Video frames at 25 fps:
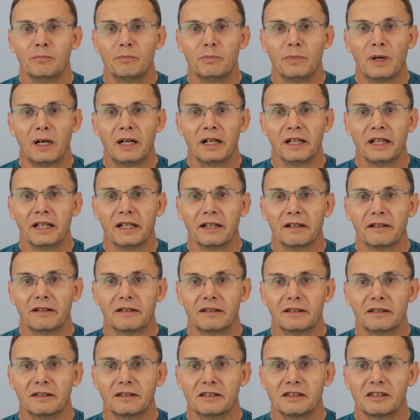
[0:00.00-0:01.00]
by
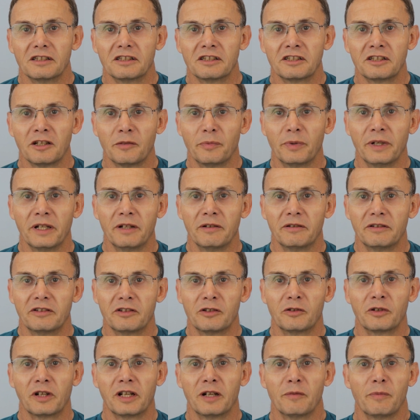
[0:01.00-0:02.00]
stopping
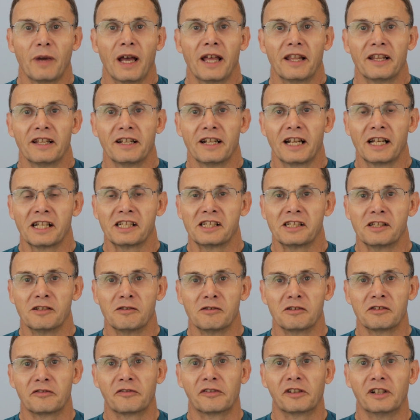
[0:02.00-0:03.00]
talking about the
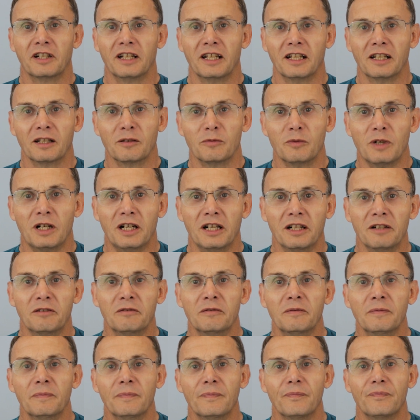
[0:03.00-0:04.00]
nationals for a little while,